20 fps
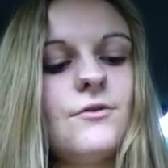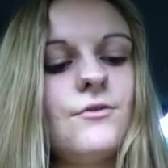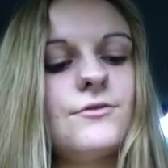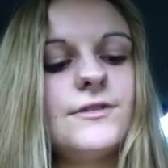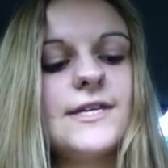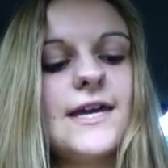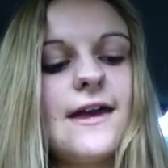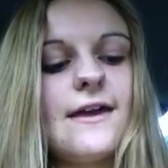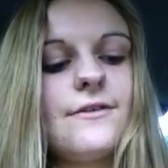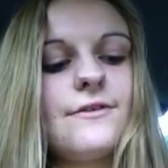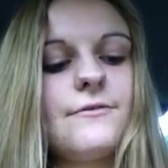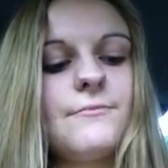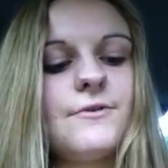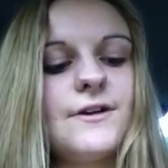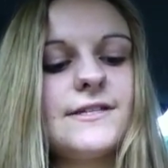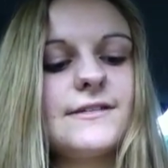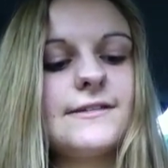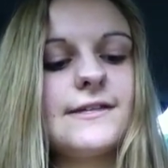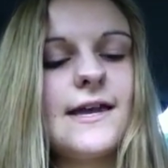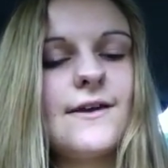or death,
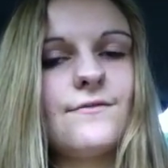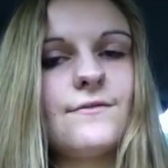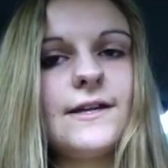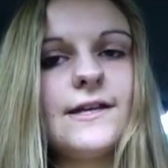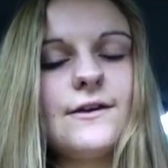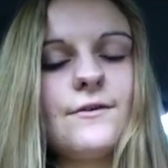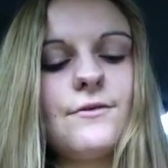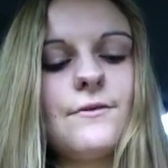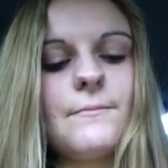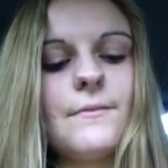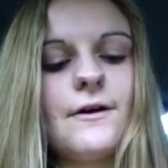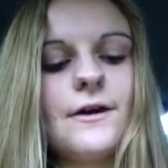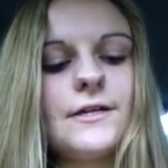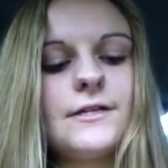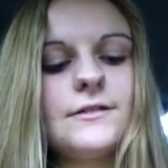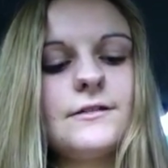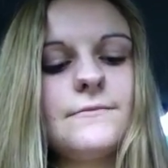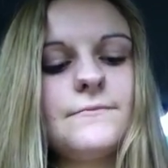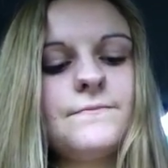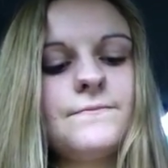presses heavily on the
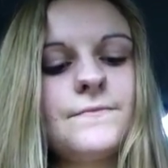mind.